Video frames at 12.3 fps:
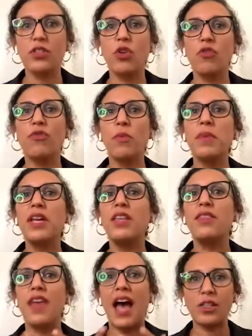So for me,
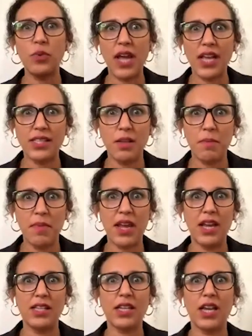that's what SMA
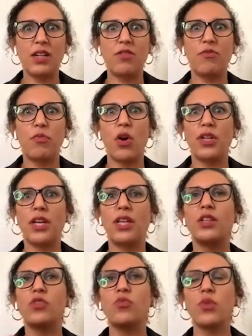has kind of brought in,
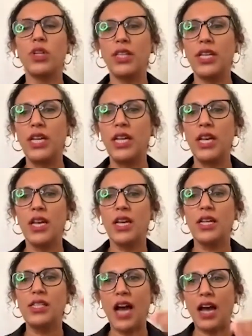is really
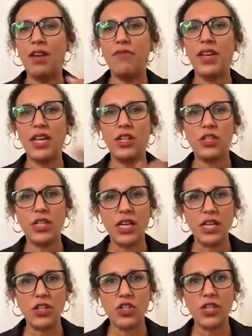diving into
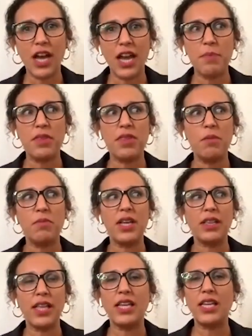each type and then being like,